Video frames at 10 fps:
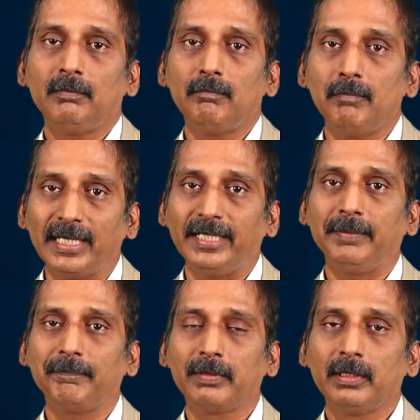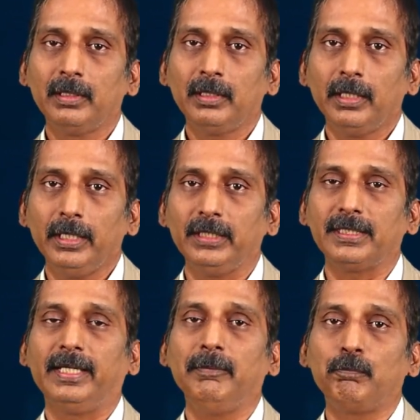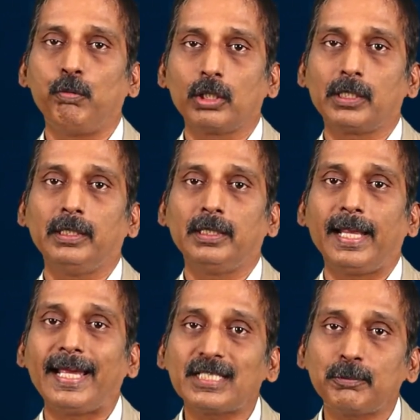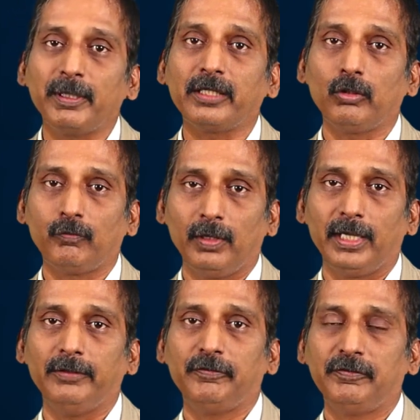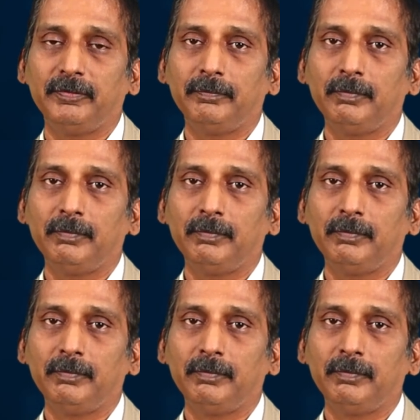Money is an important aspect of life.